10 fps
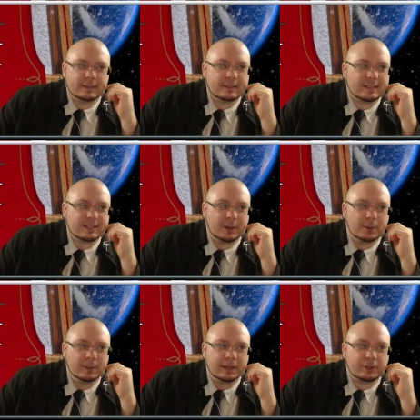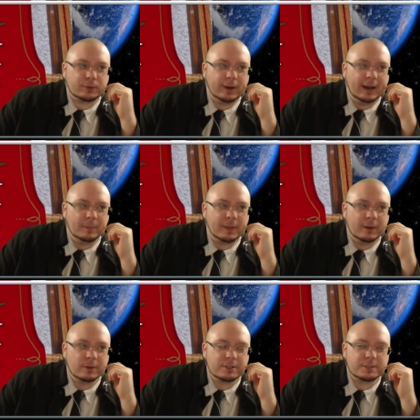Just holy crap, that
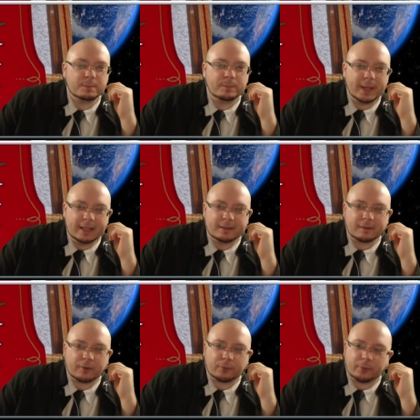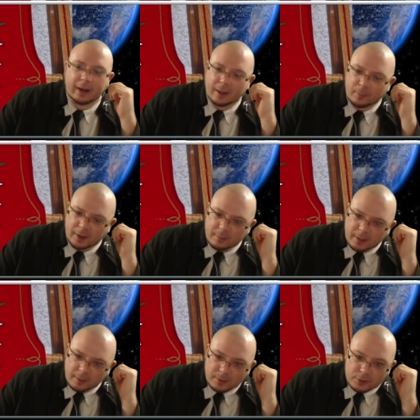one just beat the crap out of
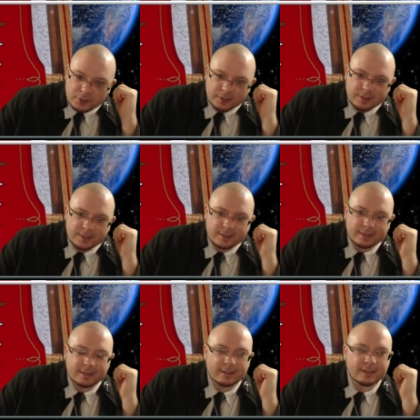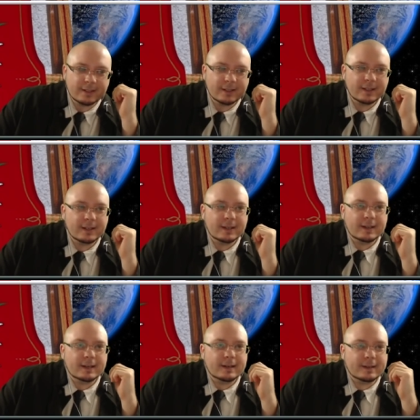my emotions.
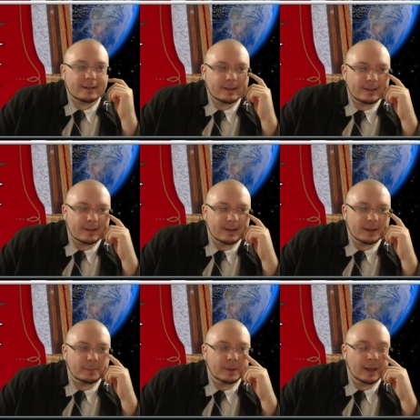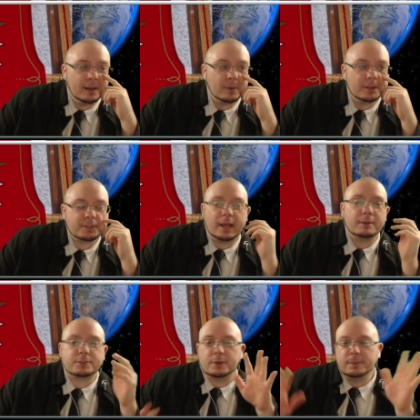But anyways, yeah,
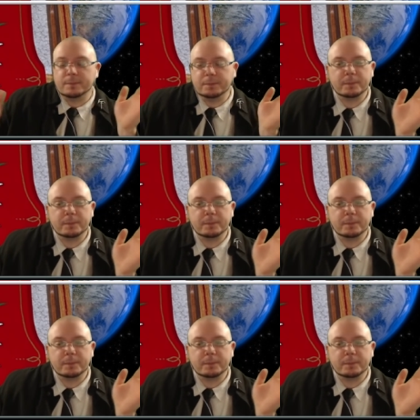so